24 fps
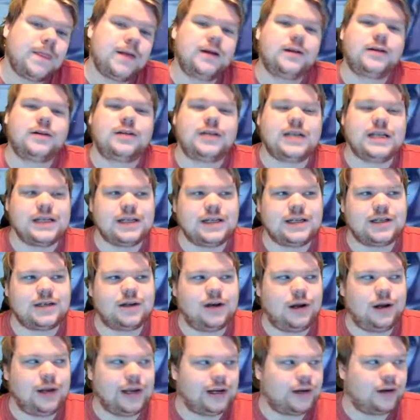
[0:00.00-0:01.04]
Since it's
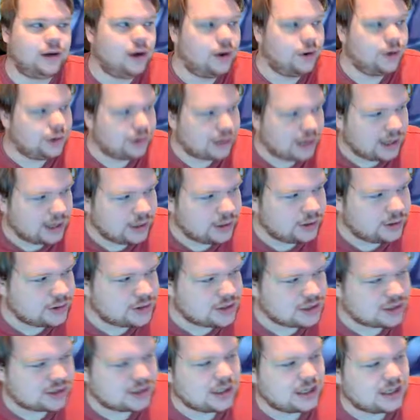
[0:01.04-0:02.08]
all like, oh, you can't use
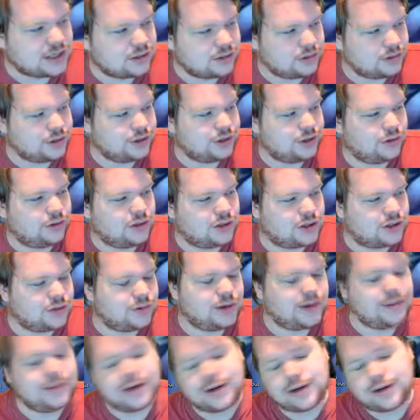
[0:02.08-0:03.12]
it, that's because you're on a
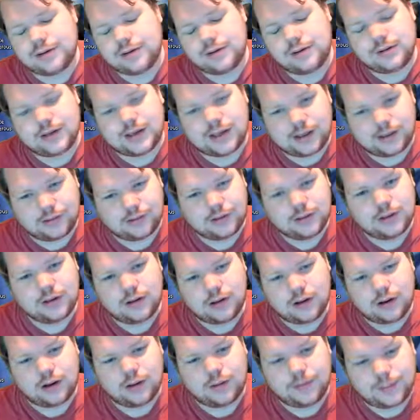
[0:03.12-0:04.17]
20-minute cooldown,
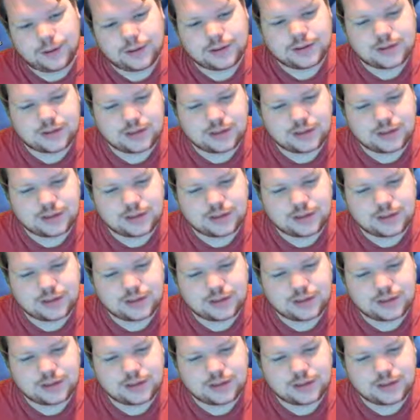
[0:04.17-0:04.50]
all the bots on